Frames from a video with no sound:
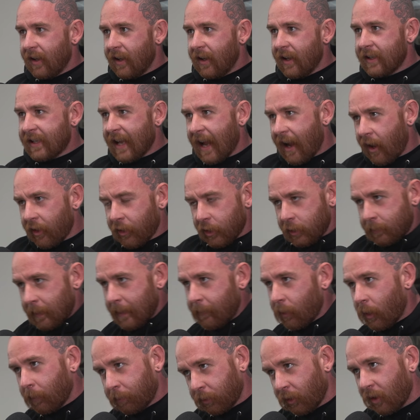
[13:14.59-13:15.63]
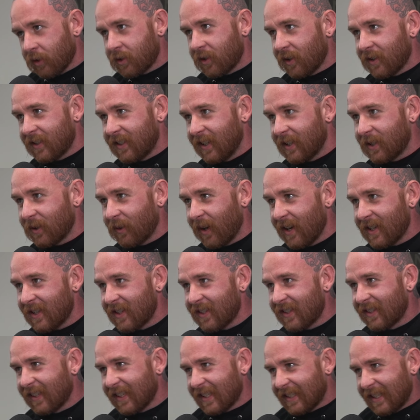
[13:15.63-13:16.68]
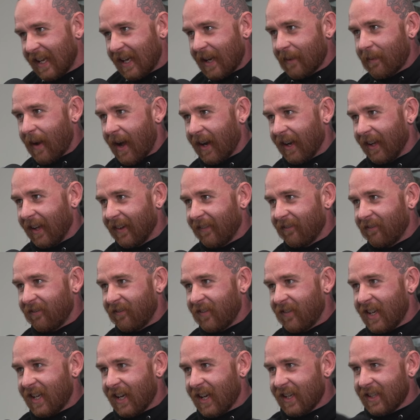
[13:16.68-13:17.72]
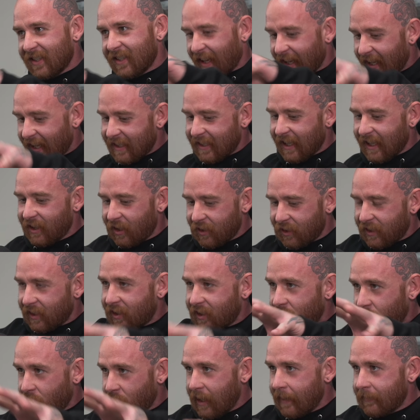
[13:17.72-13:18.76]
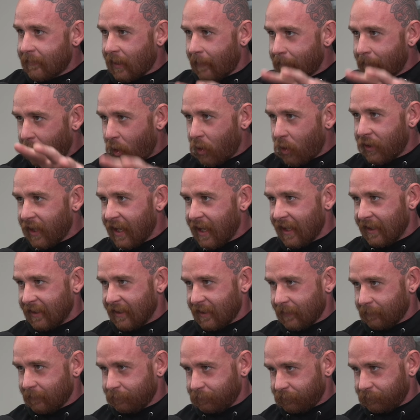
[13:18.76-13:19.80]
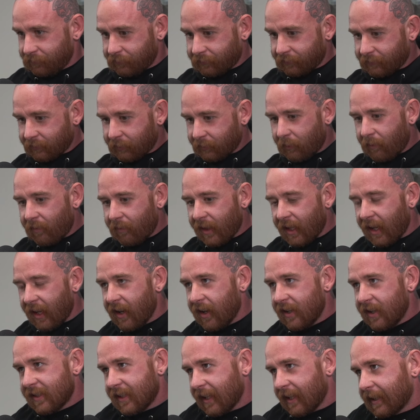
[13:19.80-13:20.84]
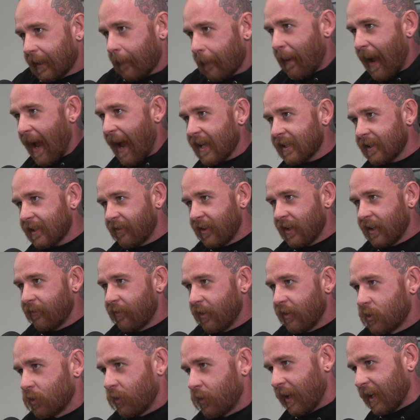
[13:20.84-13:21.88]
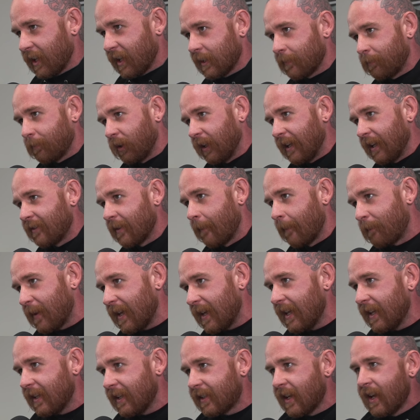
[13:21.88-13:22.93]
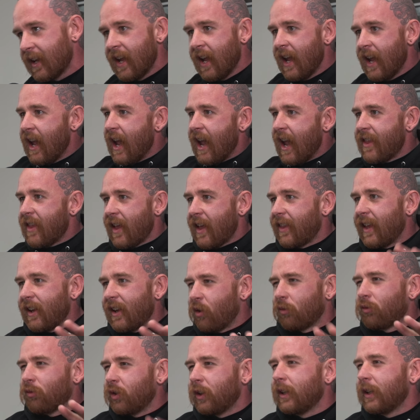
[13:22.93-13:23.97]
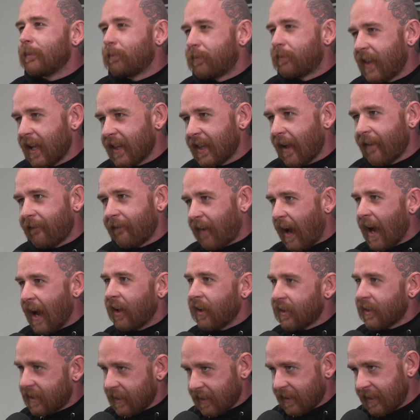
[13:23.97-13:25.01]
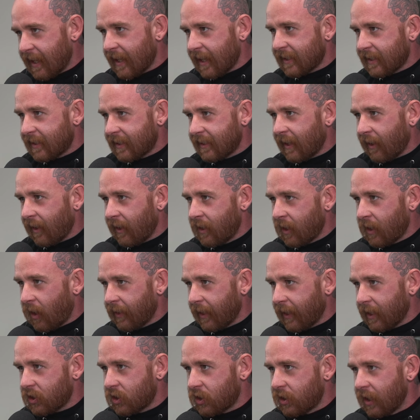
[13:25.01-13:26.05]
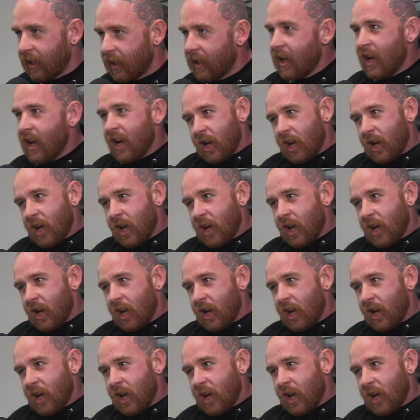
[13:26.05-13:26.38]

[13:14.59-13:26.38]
Is that how those people approach those situations? Let's think about it. Because like I said, there's extremes on both ends. It's like the passive individual that just believes in peace and that they don't really think that violence is necessary and all that shit.